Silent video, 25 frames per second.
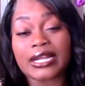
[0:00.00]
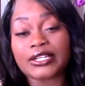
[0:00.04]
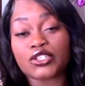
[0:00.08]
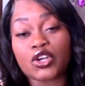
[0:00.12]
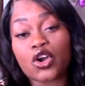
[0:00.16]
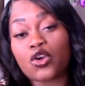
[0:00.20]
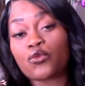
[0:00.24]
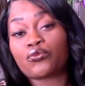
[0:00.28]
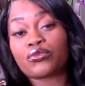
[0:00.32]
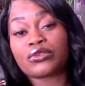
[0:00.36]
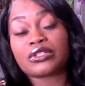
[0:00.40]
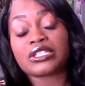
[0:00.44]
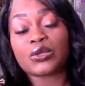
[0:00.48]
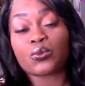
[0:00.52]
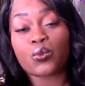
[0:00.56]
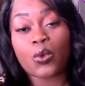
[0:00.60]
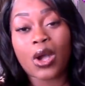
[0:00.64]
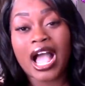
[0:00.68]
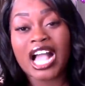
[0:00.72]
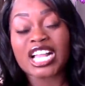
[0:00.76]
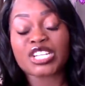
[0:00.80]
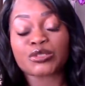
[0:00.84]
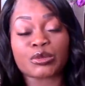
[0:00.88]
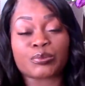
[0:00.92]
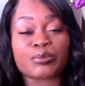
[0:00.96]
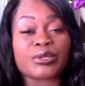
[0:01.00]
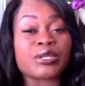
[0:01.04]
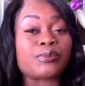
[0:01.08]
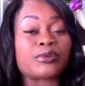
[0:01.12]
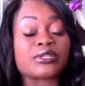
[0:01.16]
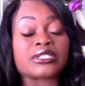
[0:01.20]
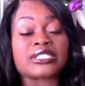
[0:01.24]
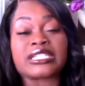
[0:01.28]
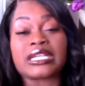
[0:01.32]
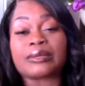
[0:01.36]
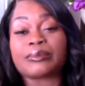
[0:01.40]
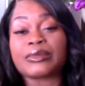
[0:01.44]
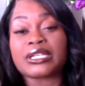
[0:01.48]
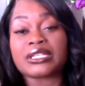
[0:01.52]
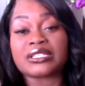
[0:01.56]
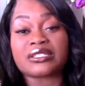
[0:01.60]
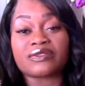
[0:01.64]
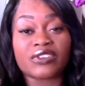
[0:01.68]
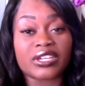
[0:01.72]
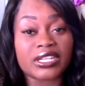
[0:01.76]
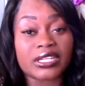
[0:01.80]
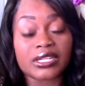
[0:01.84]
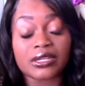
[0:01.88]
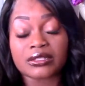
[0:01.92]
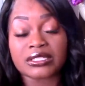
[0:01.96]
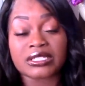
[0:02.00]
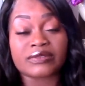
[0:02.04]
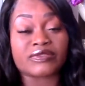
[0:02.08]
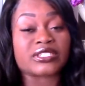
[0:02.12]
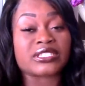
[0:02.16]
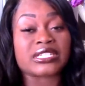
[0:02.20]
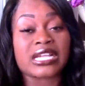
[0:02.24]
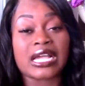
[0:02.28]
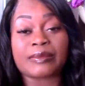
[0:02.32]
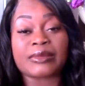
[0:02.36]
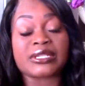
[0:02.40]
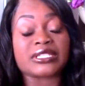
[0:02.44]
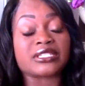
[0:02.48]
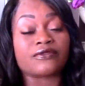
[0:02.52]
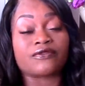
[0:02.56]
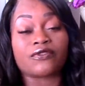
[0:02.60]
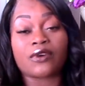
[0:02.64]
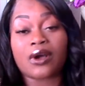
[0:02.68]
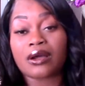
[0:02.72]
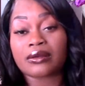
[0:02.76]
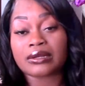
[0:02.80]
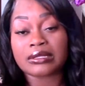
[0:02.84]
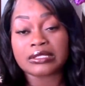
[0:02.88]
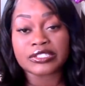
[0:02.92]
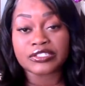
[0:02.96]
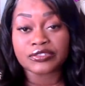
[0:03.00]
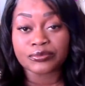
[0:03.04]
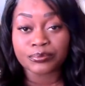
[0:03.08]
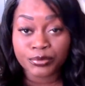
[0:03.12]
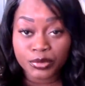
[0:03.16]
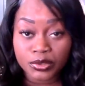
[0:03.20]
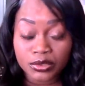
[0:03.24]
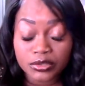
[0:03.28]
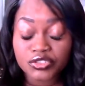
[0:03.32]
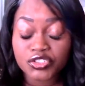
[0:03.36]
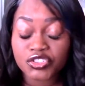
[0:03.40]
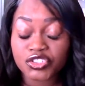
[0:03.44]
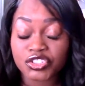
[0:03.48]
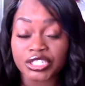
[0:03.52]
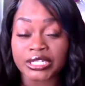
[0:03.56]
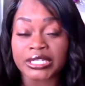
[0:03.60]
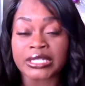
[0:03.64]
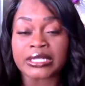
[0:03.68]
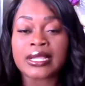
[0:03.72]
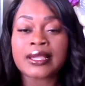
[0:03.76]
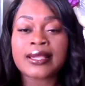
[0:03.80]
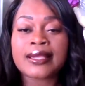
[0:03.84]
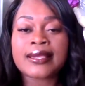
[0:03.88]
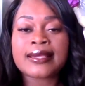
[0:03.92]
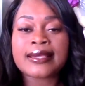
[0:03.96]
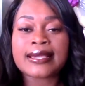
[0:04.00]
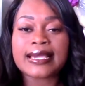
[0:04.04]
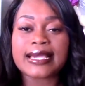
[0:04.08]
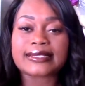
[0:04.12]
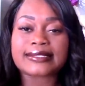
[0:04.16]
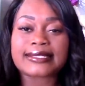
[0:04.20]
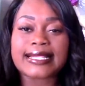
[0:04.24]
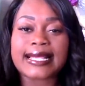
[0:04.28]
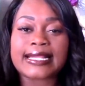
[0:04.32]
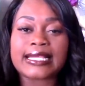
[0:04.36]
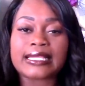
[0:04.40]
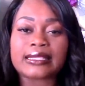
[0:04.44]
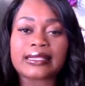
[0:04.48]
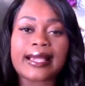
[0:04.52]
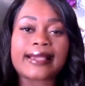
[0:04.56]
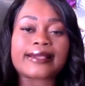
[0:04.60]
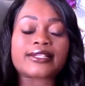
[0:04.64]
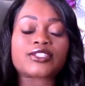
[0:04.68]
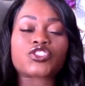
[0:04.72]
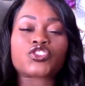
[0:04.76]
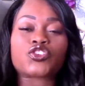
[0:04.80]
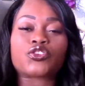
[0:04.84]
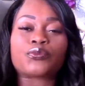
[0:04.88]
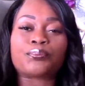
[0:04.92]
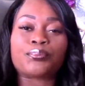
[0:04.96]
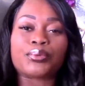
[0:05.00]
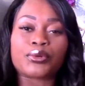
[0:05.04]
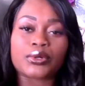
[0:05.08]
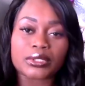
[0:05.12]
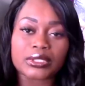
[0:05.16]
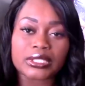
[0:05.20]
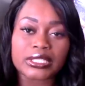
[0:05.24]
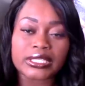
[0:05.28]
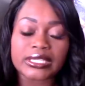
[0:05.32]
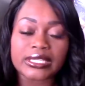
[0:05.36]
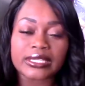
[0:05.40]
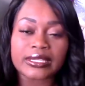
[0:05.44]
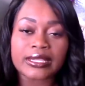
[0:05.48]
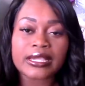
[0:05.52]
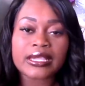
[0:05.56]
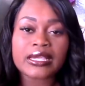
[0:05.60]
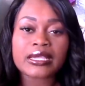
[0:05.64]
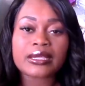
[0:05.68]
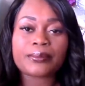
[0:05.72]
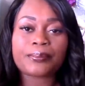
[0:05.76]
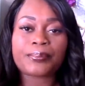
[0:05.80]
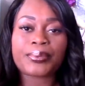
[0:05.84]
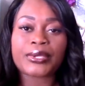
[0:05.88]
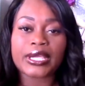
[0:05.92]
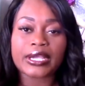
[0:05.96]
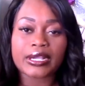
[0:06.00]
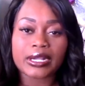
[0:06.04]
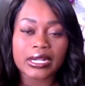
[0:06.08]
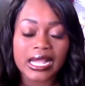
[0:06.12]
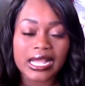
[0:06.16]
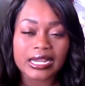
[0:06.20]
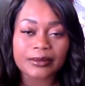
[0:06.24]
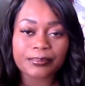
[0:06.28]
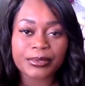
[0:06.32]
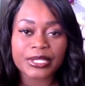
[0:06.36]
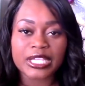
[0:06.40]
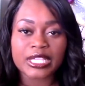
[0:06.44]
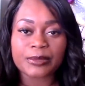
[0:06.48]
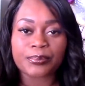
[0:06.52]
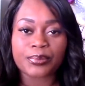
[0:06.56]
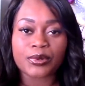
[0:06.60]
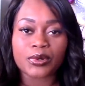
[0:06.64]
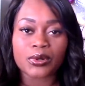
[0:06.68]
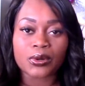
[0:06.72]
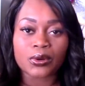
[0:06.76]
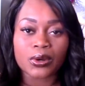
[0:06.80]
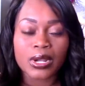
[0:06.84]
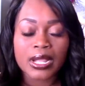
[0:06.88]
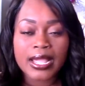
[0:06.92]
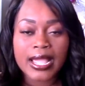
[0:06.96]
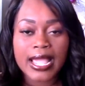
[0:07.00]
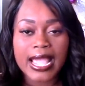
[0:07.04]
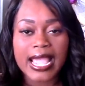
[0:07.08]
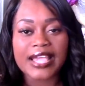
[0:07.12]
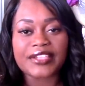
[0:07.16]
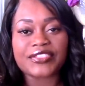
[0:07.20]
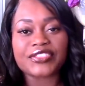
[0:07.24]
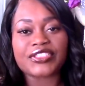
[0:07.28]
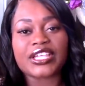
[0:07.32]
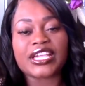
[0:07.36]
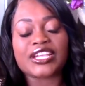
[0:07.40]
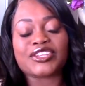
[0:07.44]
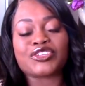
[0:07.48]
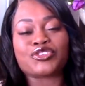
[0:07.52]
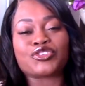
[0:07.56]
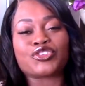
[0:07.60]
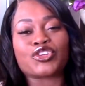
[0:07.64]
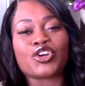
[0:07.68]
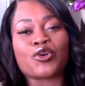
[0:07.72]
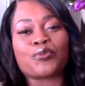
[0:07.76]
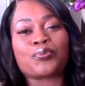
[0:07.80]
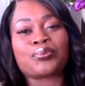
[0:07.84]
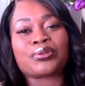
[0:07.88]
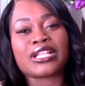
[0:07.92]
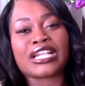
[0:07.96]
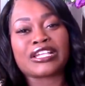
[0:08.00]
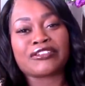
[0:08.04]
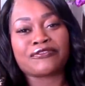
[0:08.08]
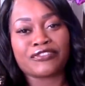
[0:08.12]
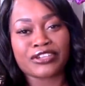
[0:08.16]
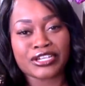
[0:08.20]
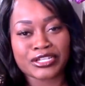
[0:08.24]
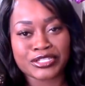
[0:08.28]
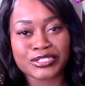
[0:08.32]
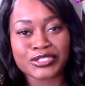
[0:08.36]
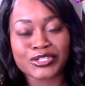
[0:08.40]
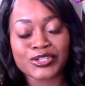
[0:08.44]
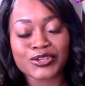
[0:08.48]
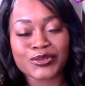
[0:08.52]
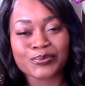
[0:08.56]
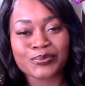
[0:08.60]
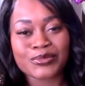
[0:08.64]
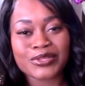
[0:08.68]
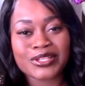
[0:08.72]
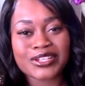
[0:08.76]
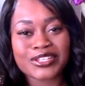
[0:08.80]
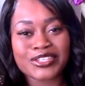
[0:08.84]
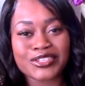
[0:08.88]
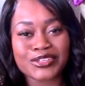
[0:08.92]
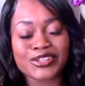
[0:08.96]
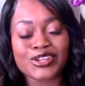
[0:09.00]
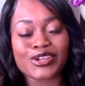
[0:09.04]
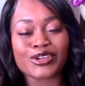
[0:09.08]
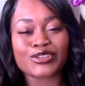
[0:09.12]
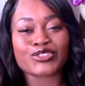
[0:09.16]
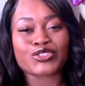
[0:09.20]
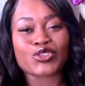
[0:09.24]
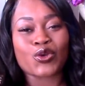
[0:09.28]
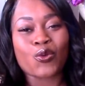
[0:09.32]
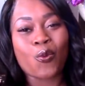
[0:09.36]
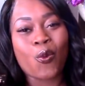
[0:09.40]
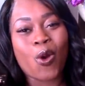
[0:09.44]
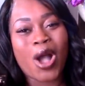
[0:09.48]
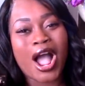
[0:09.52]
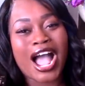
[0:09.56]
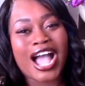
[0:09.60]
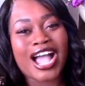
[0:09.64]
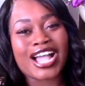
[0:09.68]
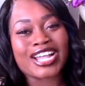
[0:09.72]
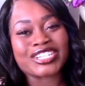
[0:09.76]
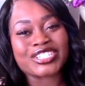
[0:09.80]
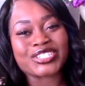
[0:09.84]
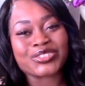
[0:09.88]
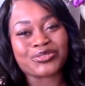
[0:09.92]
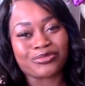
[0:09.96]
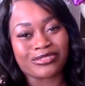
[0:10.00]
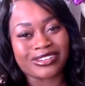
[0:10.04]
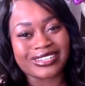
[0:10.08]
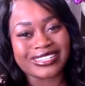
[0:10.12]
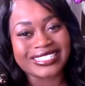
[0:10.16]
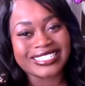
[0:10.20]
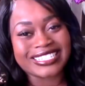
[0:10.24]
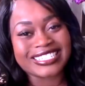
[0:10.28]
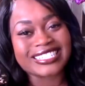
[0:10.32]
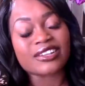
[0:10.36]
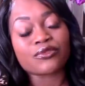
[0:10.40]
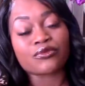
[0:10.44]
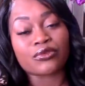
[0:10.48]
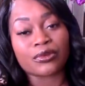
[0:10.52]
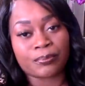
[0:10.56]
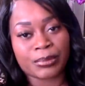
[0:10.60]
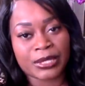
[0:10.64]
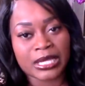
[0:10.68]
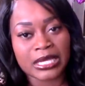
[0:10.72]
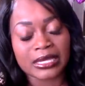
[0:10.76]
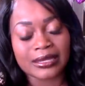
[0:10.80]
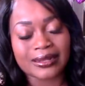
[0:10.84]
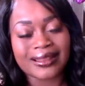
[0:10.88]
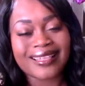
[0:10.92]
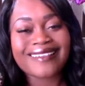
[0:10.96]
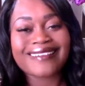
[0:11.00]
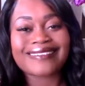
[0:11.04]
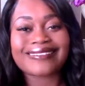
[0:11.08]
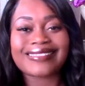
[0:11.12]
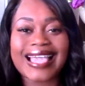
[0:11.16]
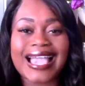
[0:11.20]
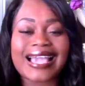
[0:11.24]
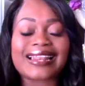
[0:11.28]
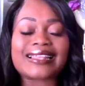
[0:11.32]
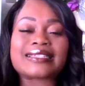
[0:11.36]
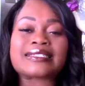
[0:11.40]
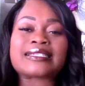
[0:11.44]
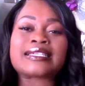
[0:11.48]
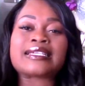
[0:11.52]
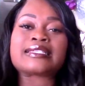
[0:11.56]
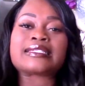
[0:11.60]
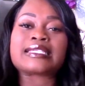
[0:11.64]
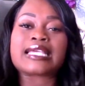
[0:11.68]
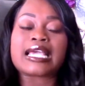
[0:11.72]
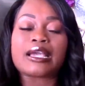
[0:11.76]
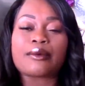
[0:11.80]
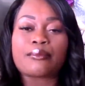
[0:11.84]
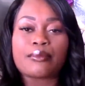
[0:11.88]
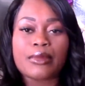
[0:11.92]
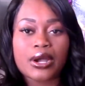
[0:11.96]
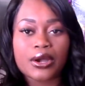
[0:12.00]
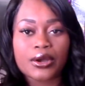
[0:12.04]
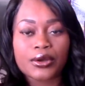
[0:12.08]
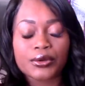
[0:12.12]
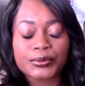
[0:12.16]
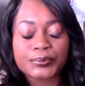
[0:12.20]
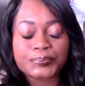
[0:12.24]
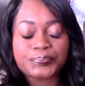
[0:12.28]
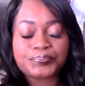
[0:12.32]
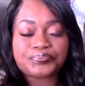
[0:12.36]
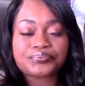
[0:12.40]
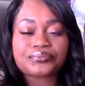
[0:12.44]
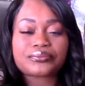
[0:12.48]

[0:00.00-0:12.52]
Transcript: don't really watch, but people send me his videos every time he's involved in some bullshit, is that he likes to bully, pick on people, and then you know play victim. You know, so wash, rinse, repeat. That is his mo.